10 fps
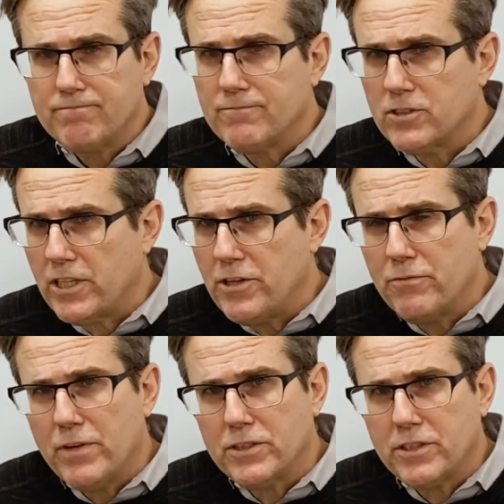Say you're
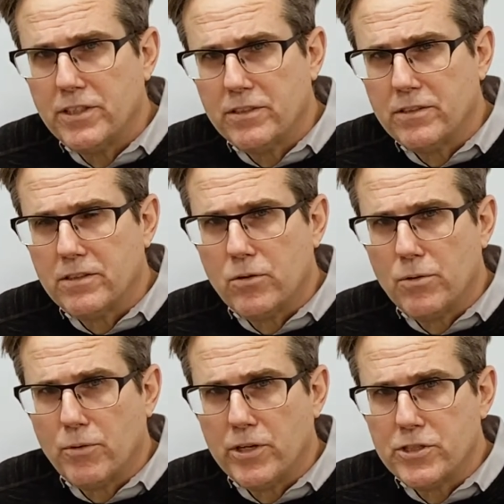investing in a
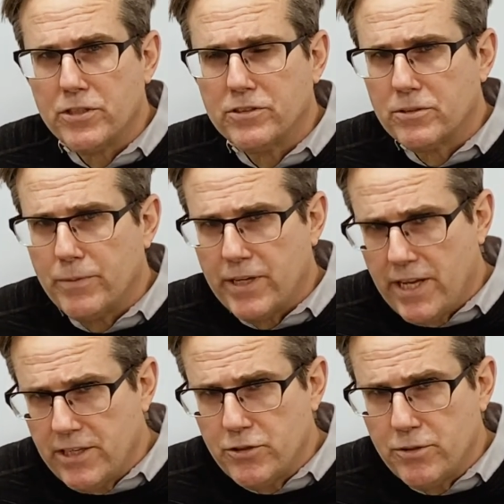corporation, someone
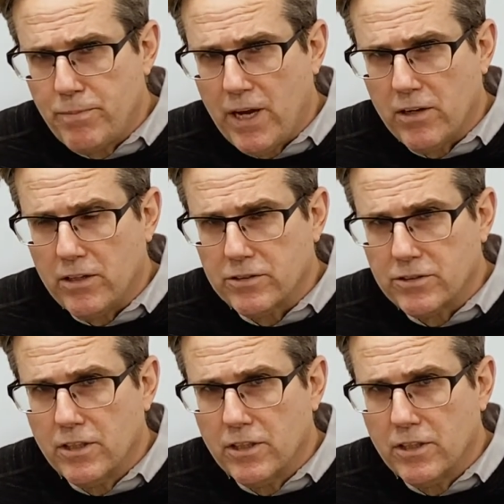hands you the bylaws.